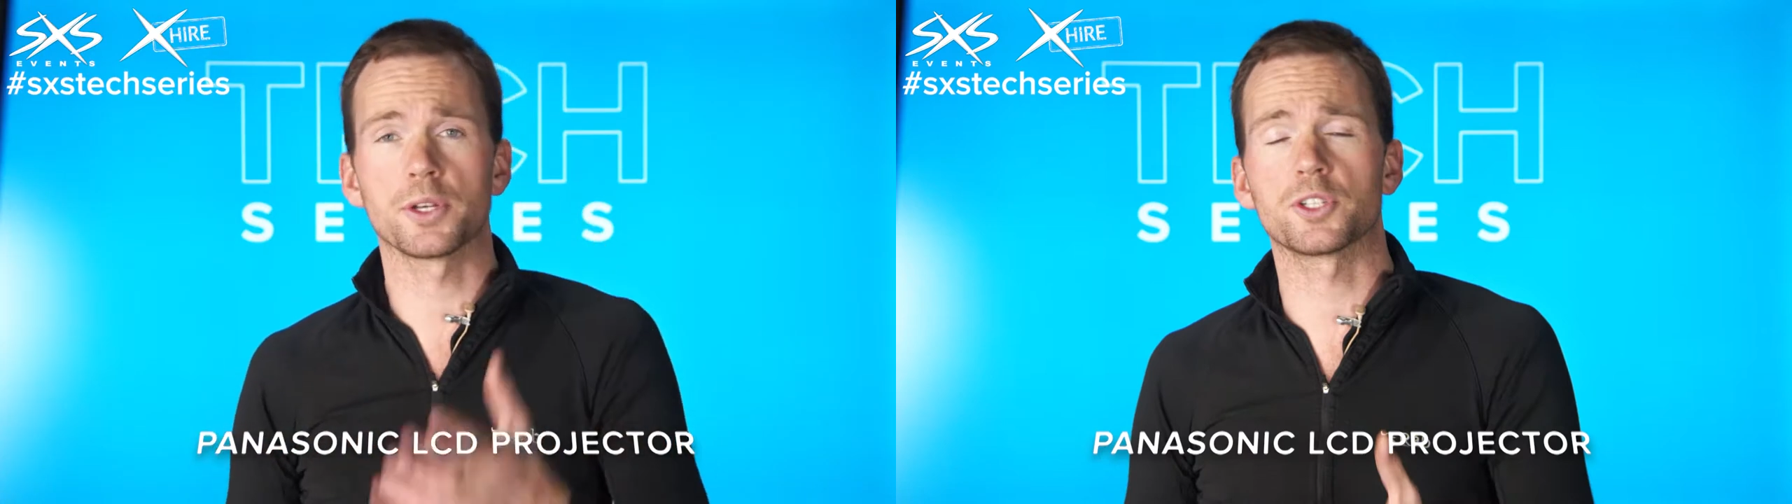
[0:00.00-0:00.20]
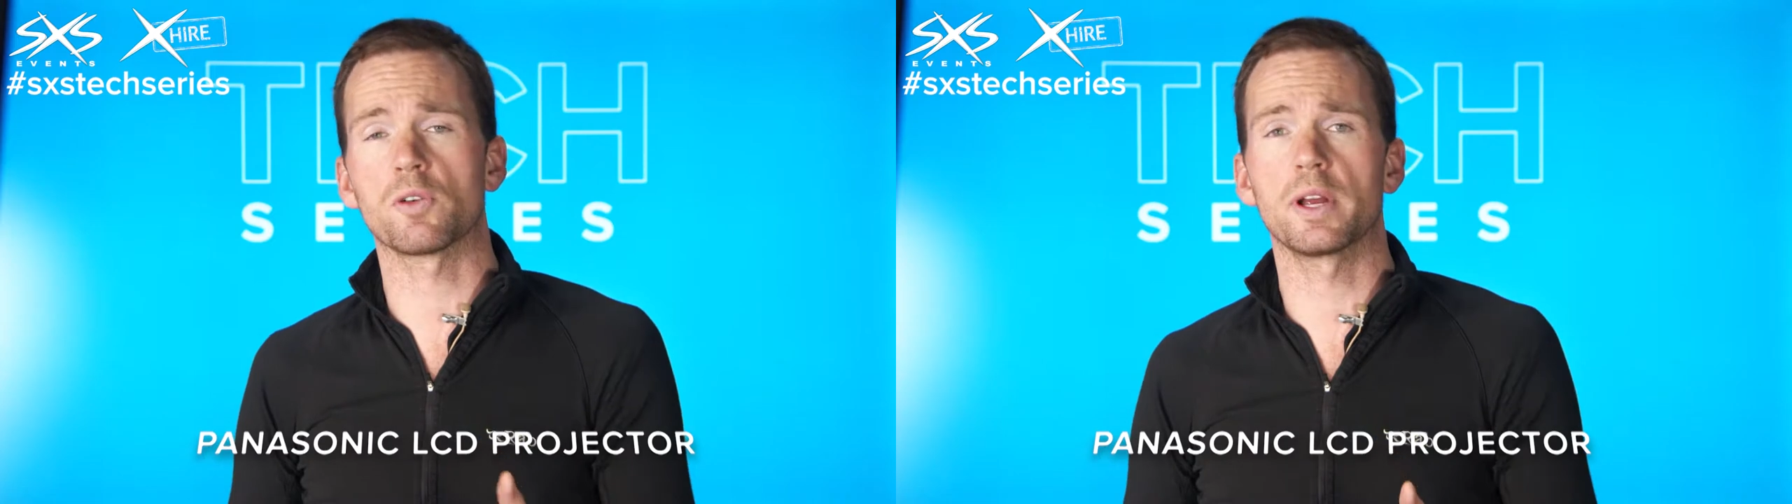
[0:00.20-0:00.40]

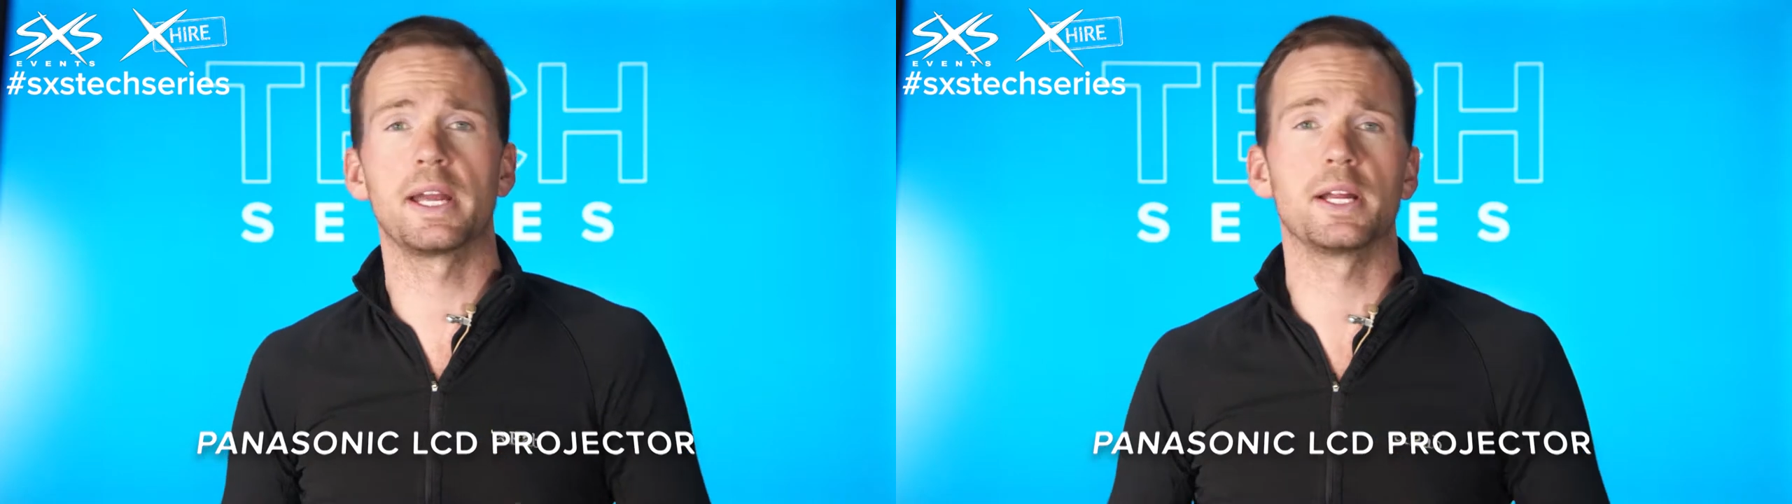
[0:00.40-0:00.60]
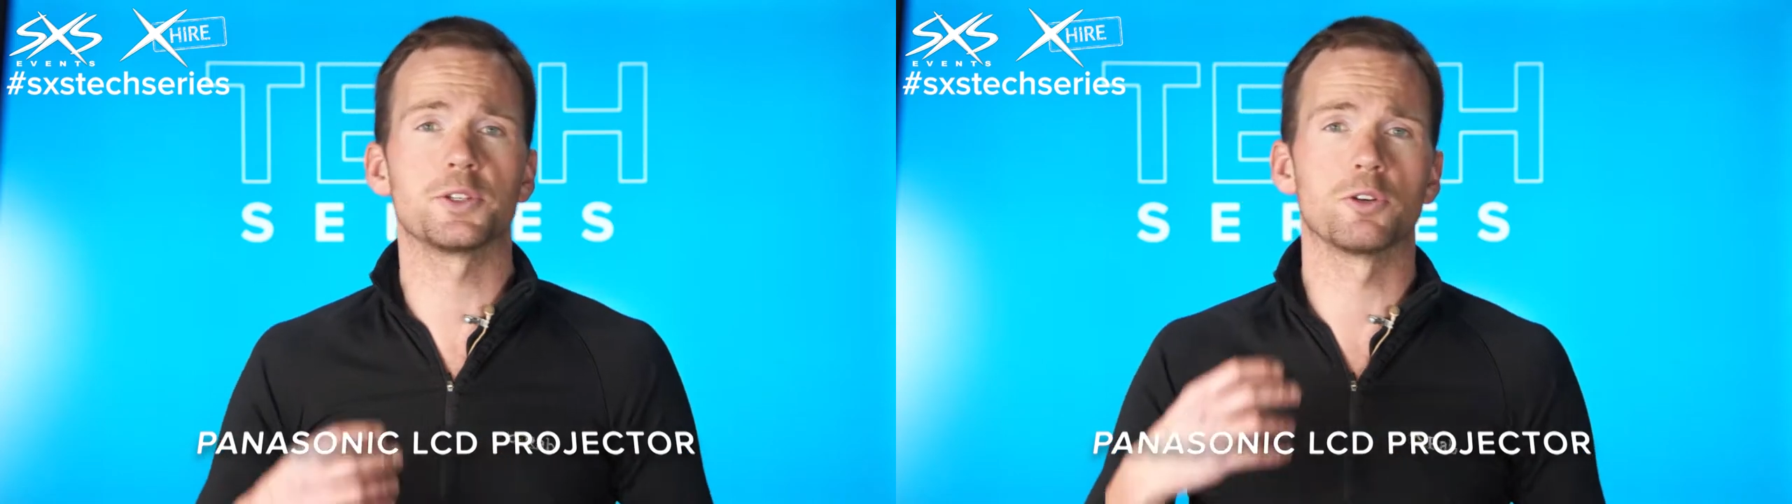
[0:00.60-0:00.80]

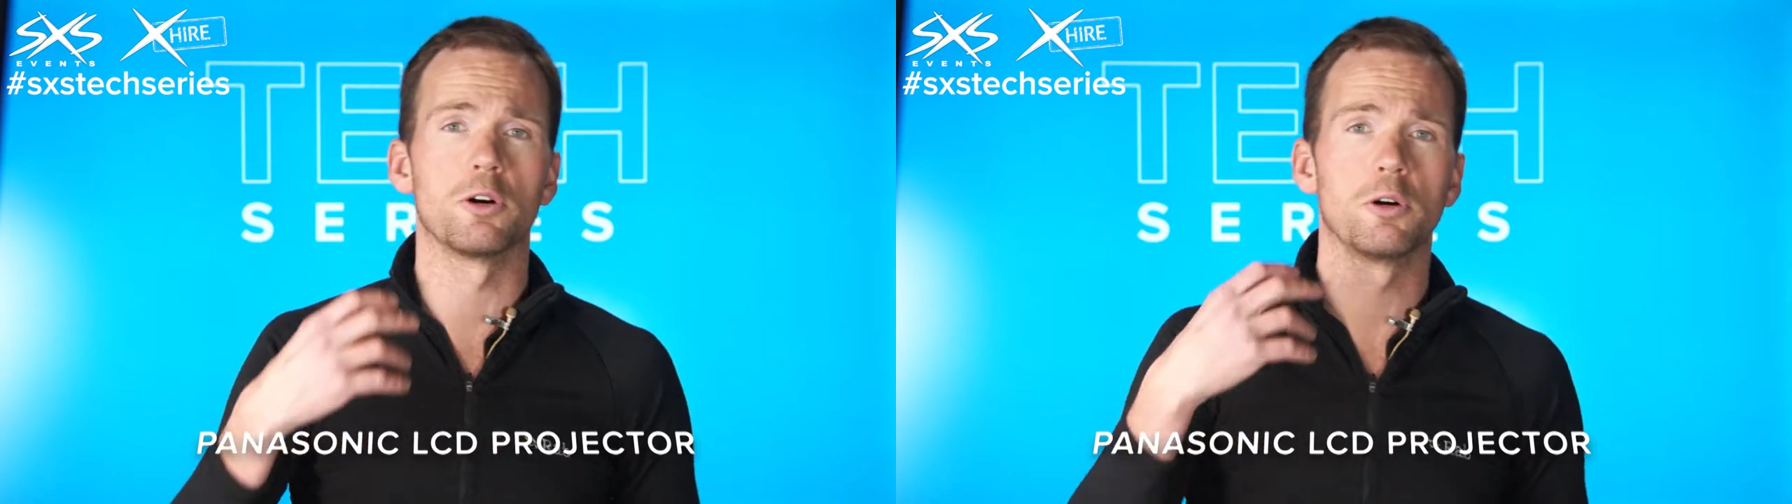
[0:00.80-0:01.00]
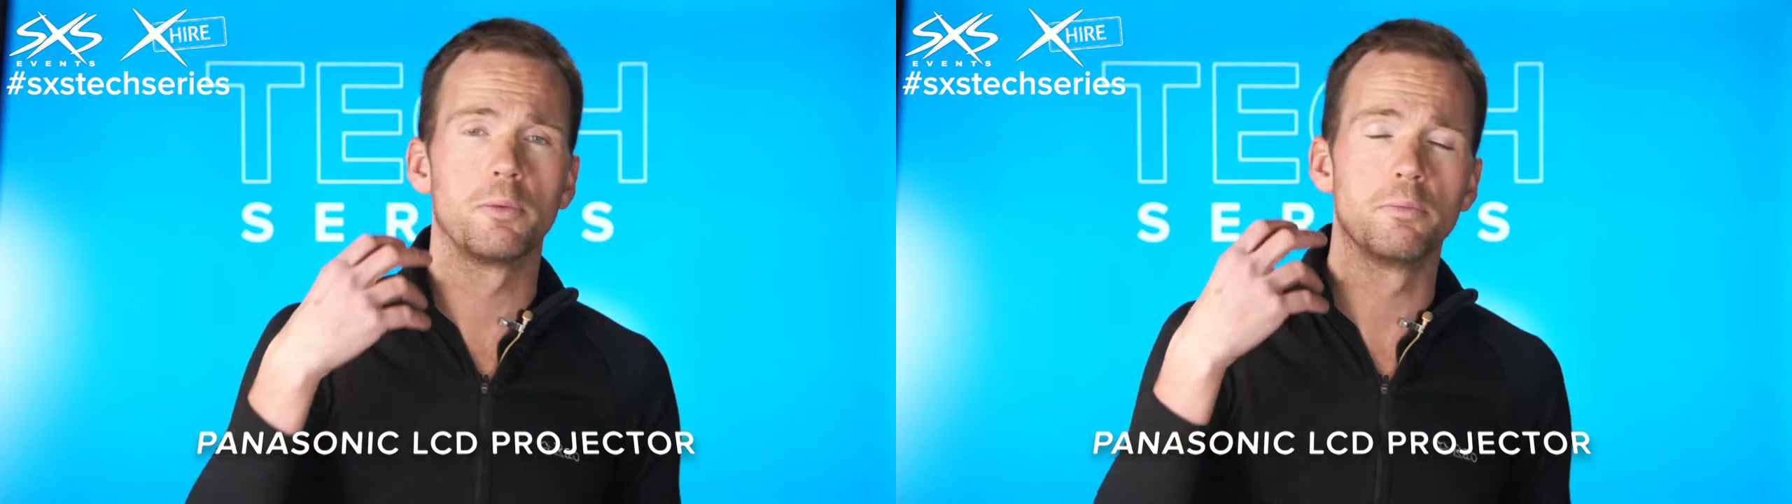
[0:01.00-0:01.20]
screens
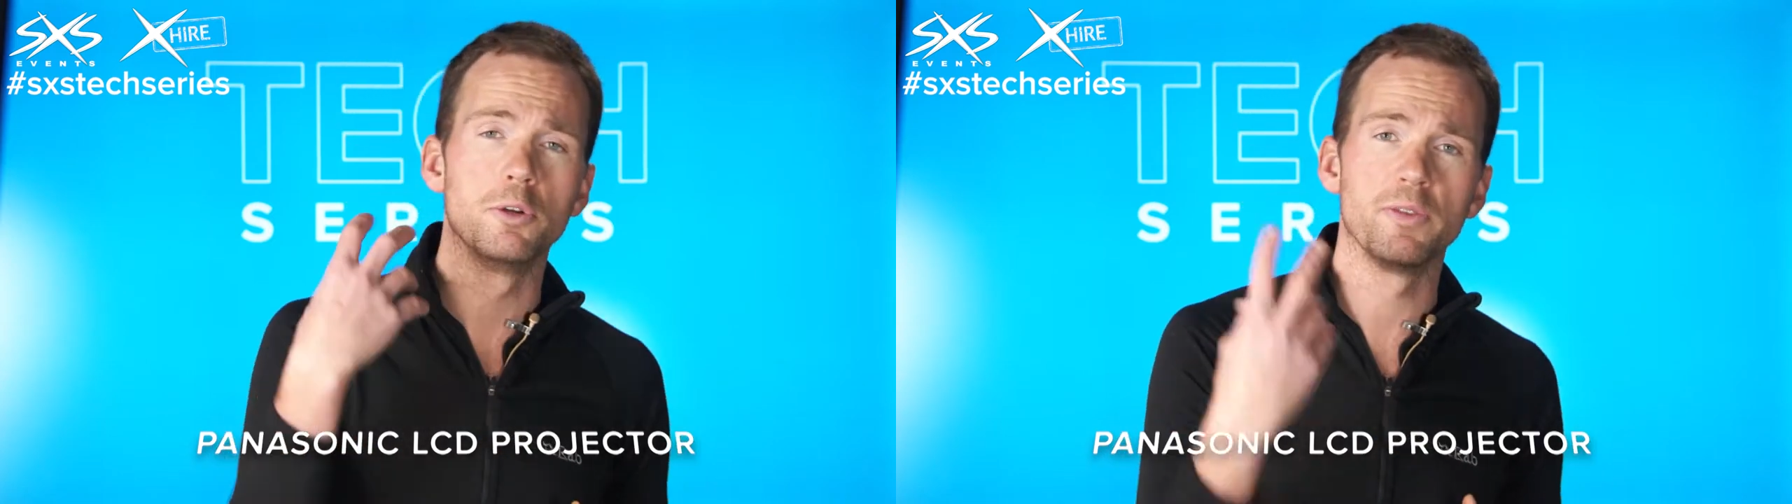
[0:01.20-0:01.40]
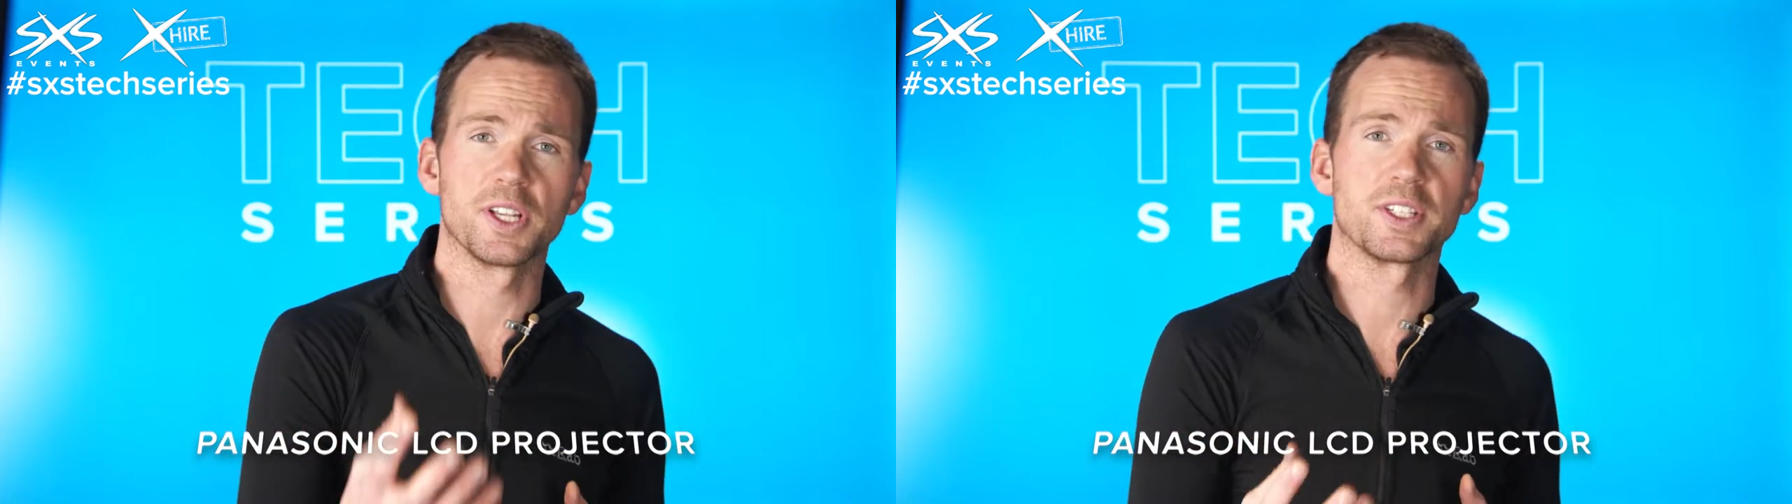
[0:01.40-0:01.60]
or
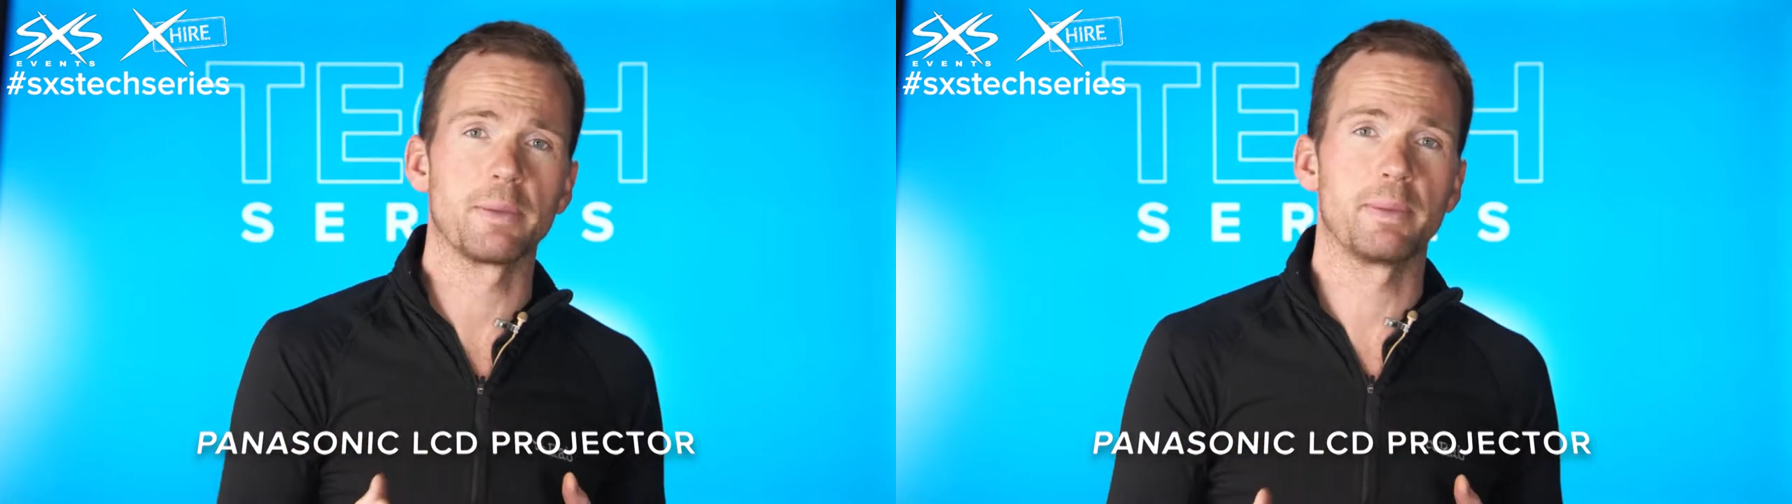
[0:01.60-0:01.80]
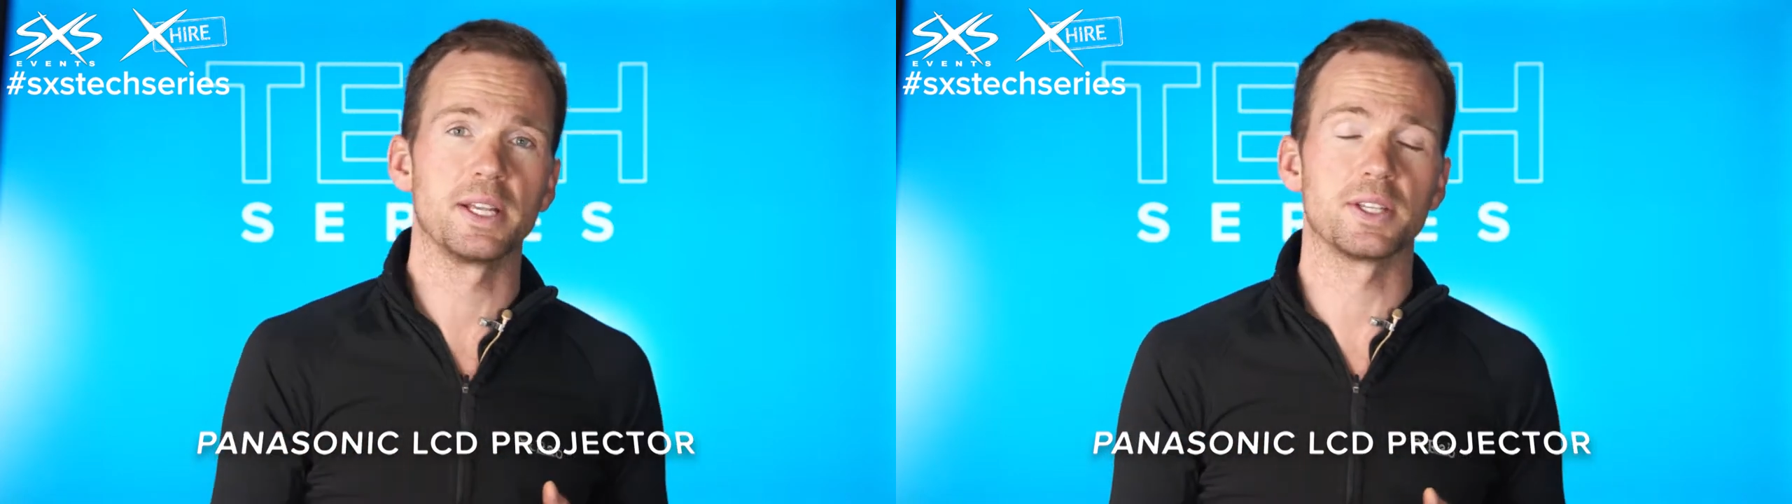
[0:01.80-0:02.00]
moving
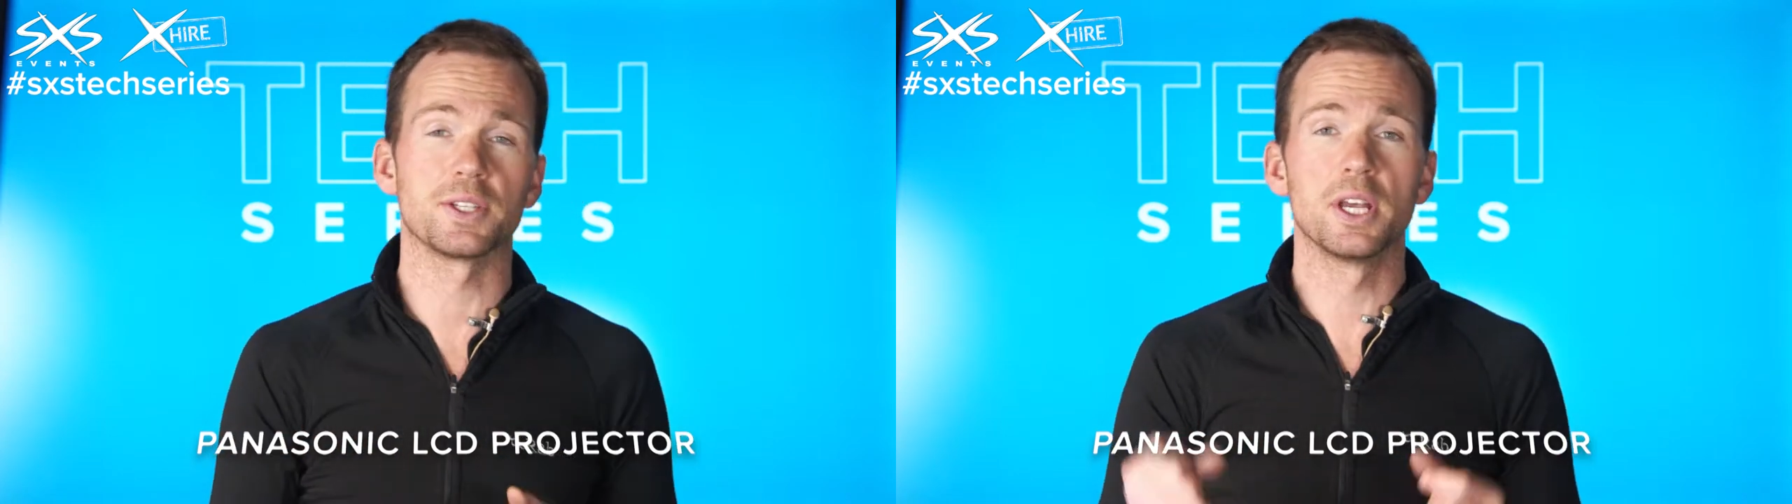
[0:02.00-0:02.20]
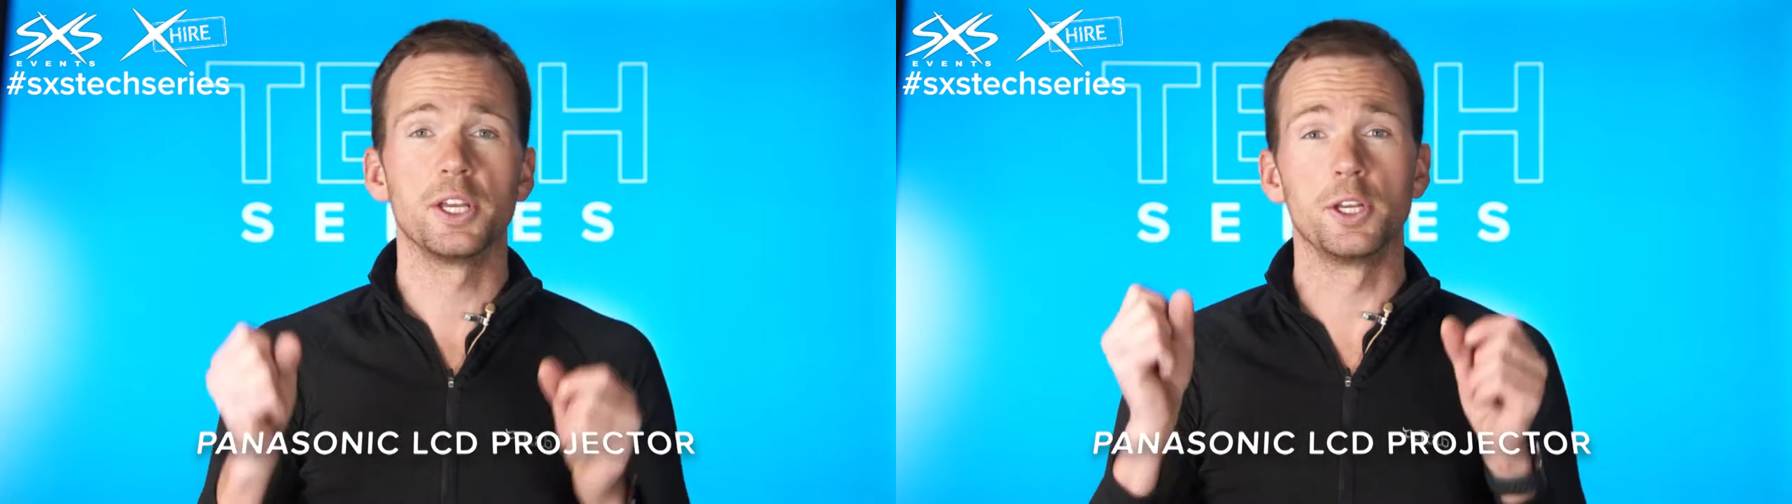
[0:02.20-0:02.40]
set pieces,